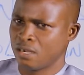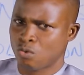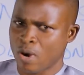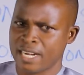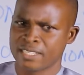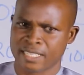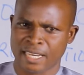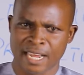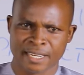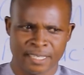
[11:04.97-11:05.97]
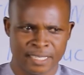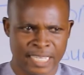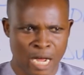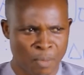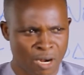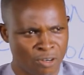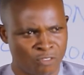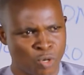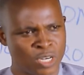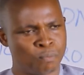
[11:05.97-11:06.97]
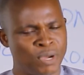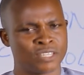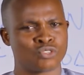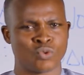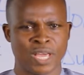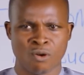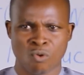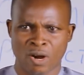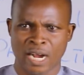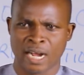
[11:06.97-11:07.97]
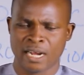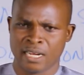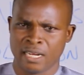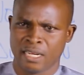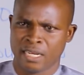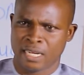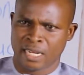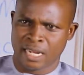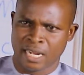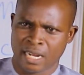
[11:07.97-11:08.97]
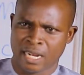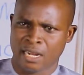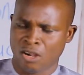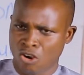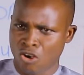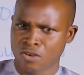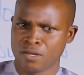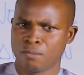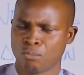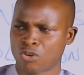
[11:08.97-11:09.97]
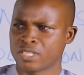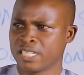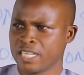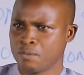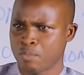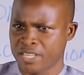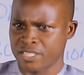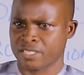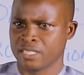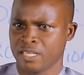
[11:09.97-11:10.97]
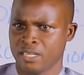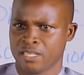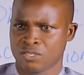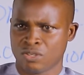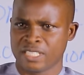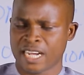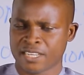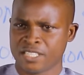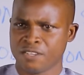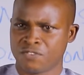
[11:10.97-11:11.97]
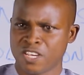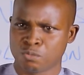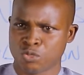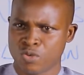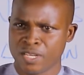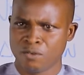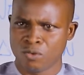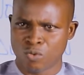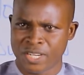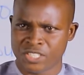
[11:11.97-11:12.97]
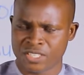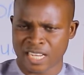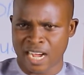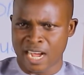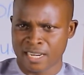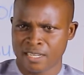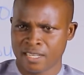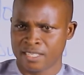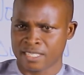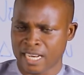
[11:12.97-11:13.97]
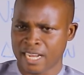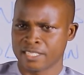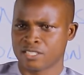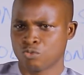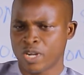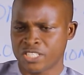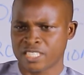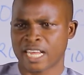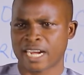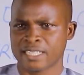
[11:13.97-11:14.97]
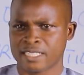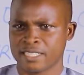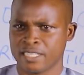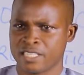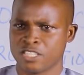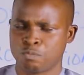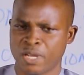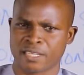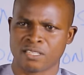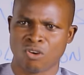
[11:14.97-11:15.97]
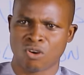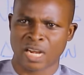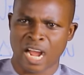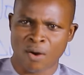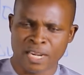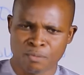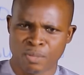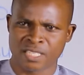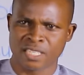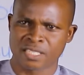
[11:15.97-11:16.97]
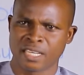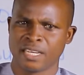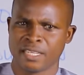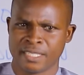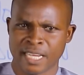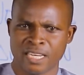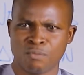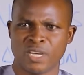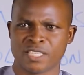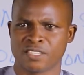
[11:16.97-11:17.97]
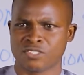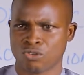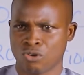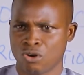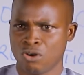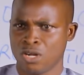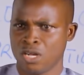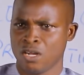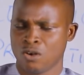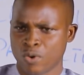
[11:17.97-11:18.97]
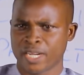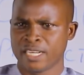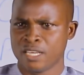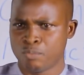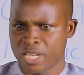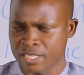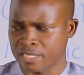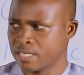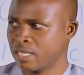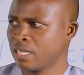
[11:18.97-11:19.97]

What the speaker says: While salary is the amount of money paid to a worker on monthly basis. So there is difference between wages and salaries. Wages, like I said, it is paid on hourly basis, daily basis, or weekly basis.